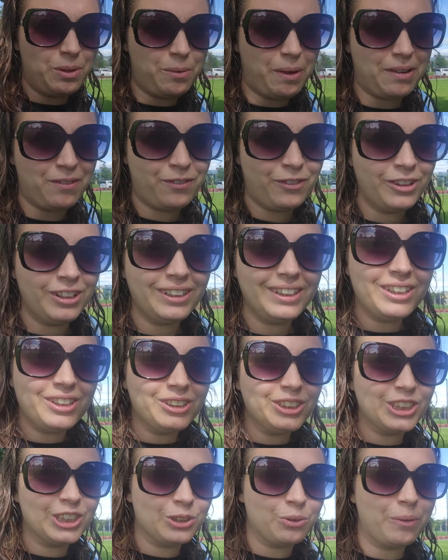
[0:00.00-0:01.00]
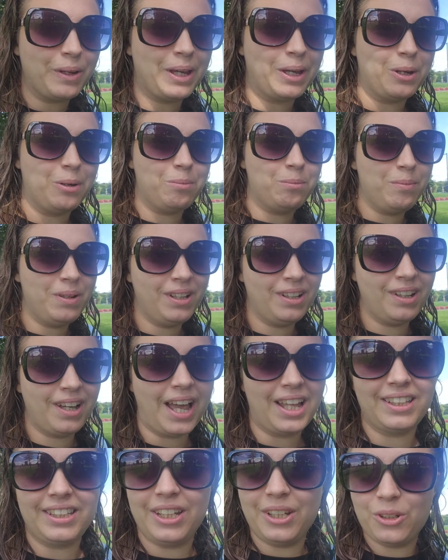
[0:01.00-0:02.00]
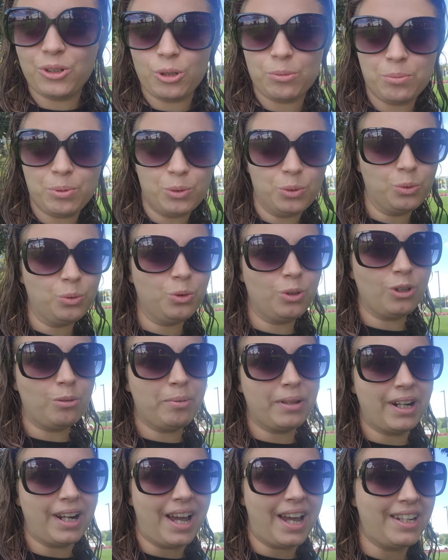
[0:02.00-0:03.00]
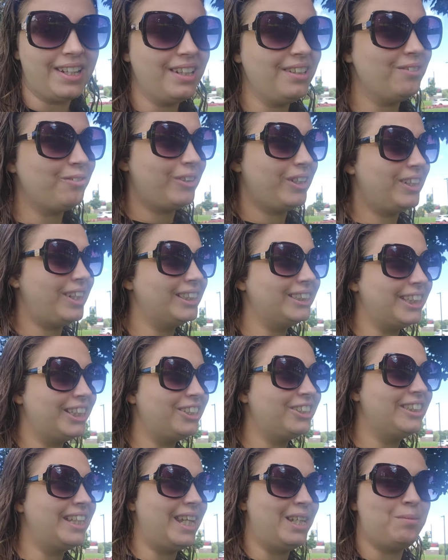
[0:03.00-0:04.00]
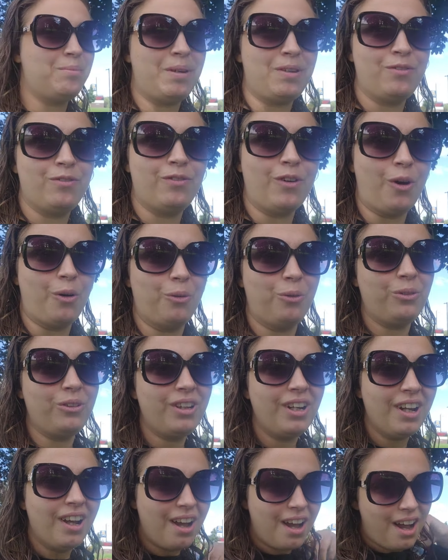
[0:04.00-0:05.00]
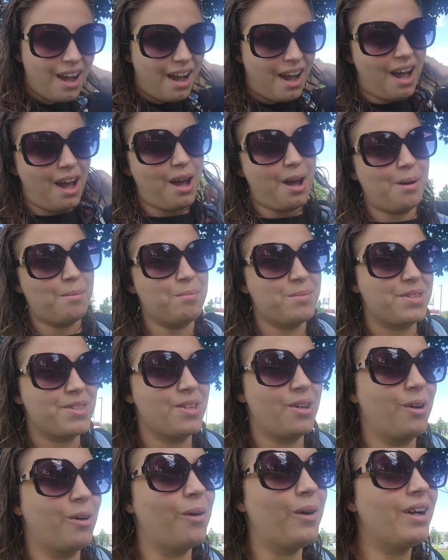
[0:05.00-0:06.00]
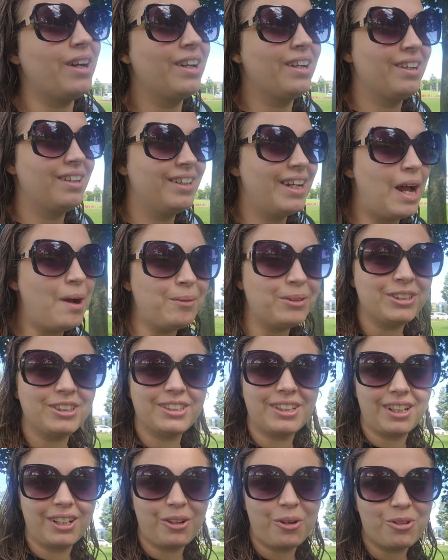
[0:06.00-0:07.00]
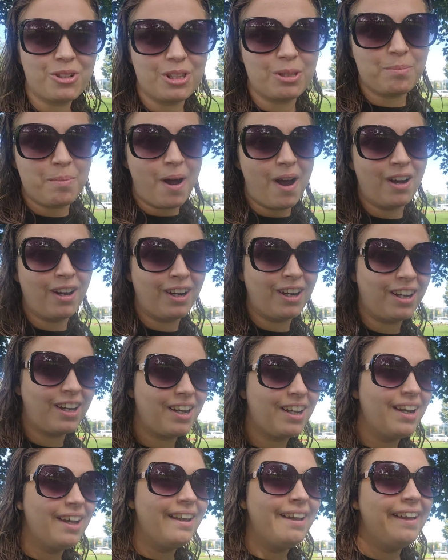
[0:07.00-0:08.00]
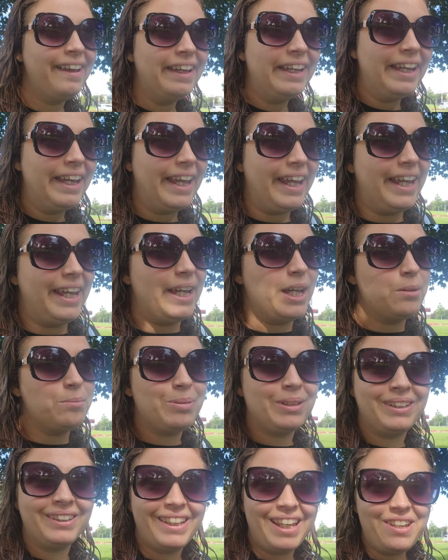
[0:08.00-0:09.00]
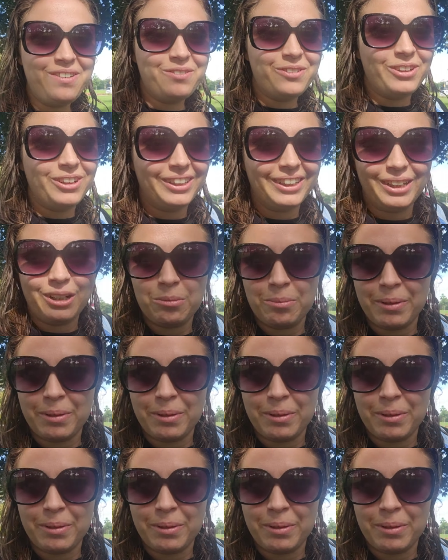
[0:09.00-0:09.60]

went for a little swim at the indoor pool, but I didn't realize I could take my phone. Um, so now we're just gonna go to the park and play for a little